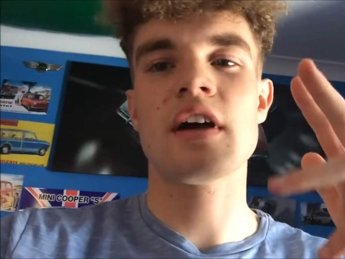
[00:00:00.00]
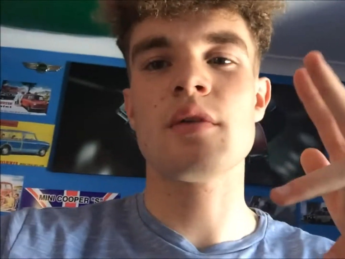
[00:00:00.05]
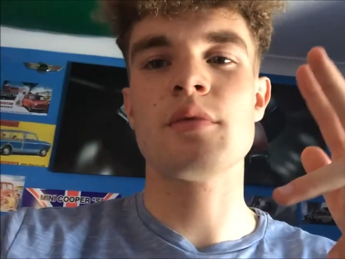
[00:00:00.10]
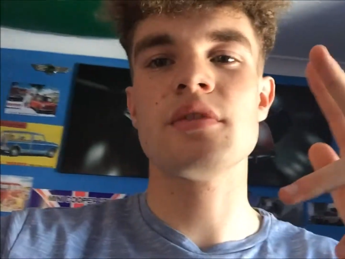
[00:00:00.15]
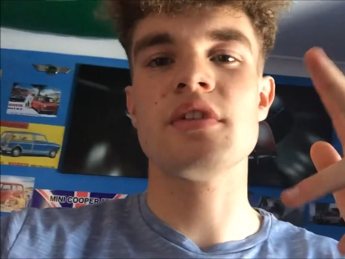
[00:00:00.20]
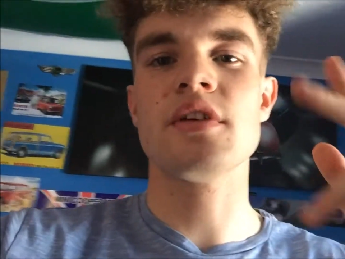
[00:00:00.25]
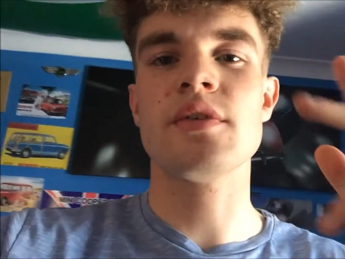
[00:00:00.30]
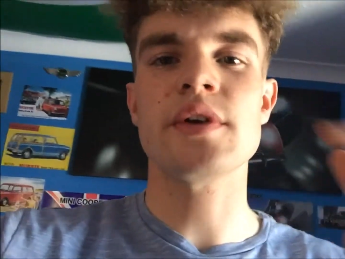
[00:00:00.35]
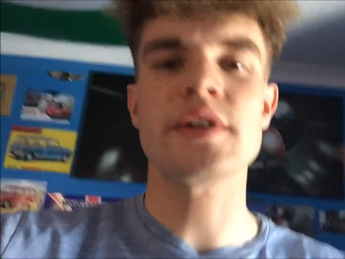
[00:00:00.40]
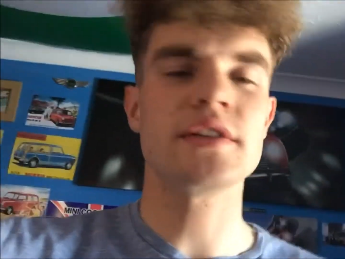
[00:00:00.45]
how
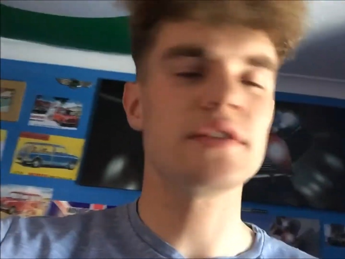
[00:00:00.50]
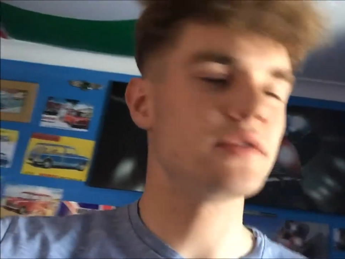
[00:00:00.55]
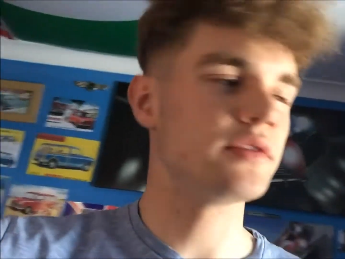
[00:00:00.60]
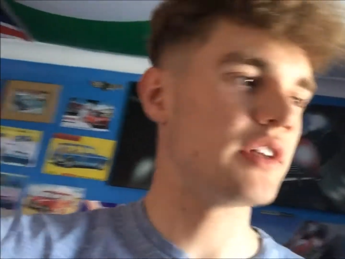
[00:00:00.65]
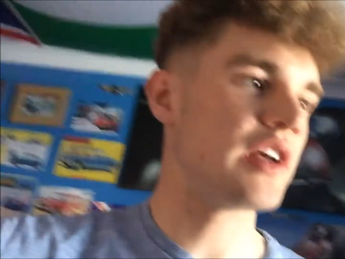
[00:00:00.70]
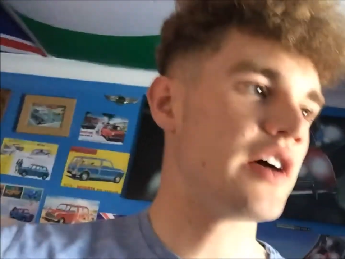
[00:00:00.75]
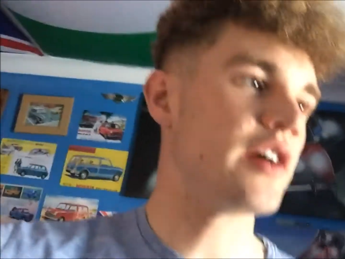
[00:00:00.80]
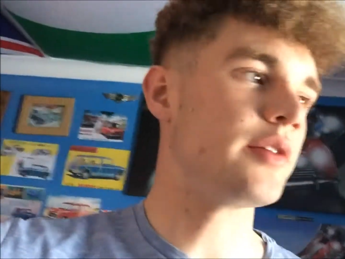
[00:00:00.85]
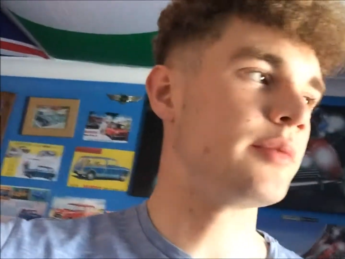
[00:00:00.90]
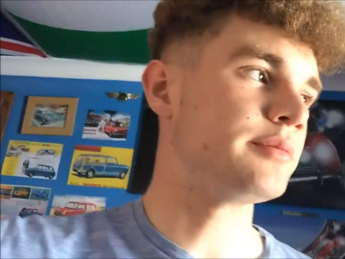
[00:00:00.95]
we doing?
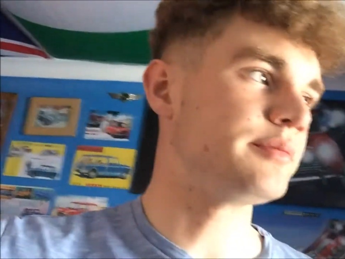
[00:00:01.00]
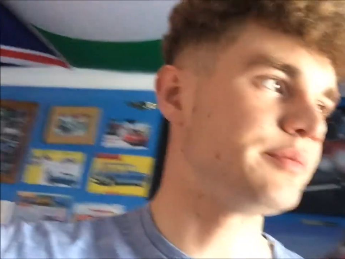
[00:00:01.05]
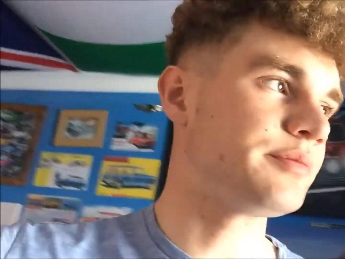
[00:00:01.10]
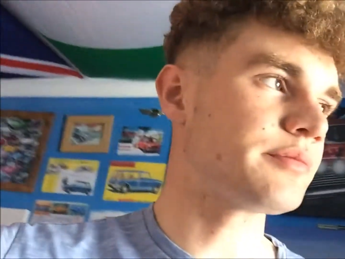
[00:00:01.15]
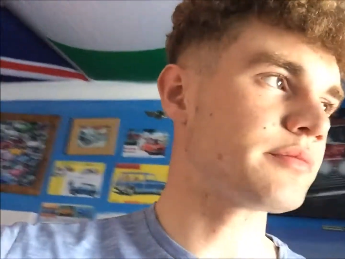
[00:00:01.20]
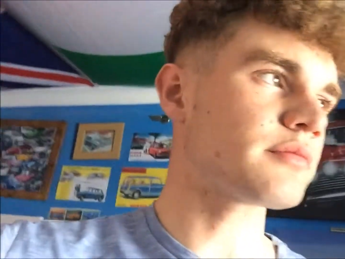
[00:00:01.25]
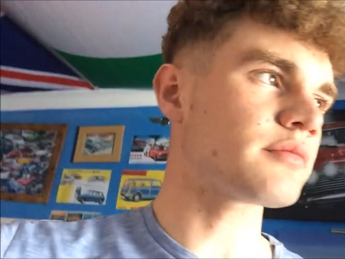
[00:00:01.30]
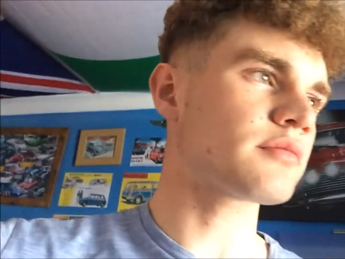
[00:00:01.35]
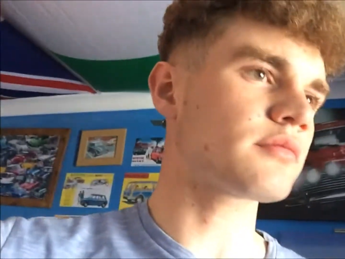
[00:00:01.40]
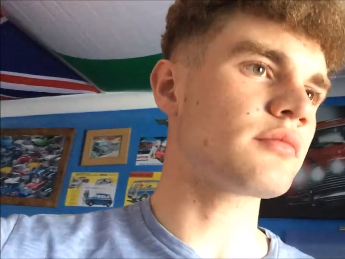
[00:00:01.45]

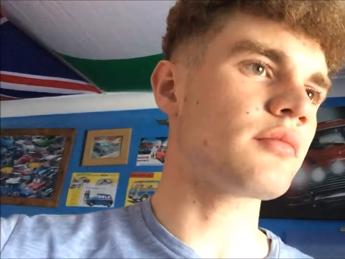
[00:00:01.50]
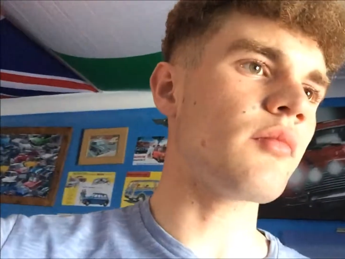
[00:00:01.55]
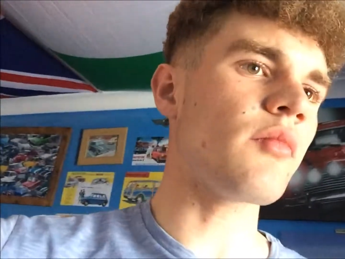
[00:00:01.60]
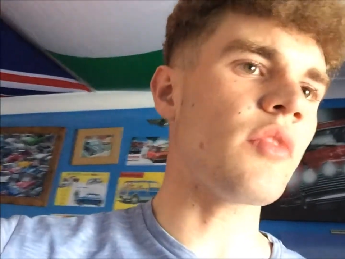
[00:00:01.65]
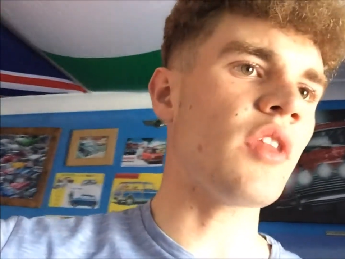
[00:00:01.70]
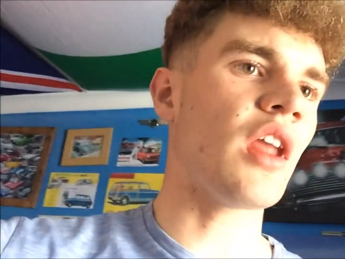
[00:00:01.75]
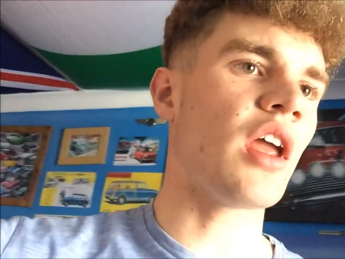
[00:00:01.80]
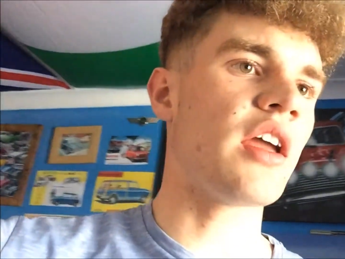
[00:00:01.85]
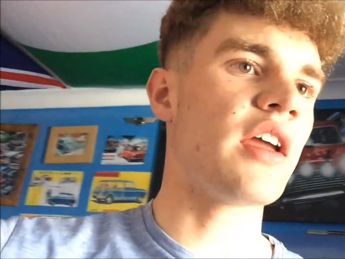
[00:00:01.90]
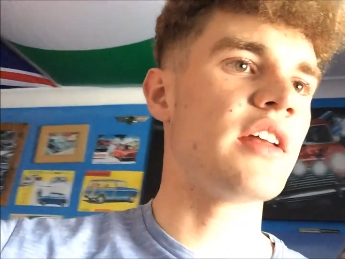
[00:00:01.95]

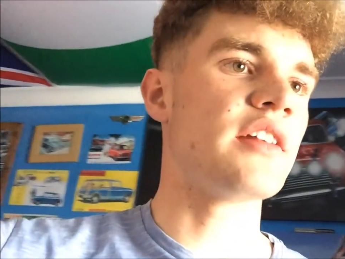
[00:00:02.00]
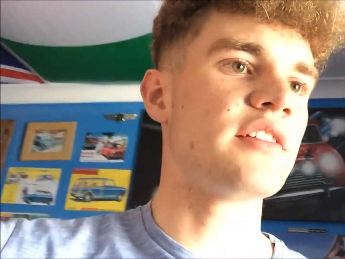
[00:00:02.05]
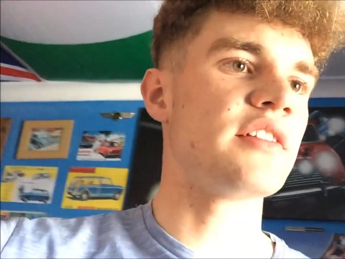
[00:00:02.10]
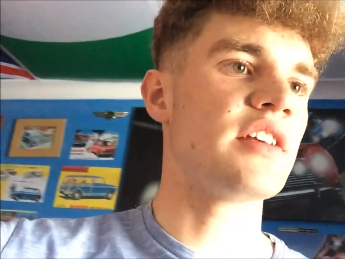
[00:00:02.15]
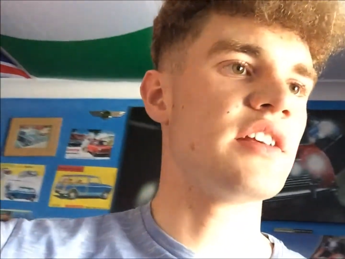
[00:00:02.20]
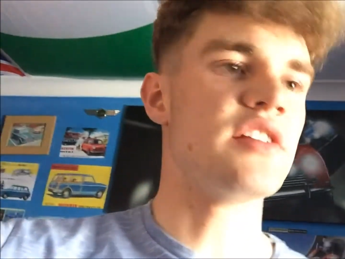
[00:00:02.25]
It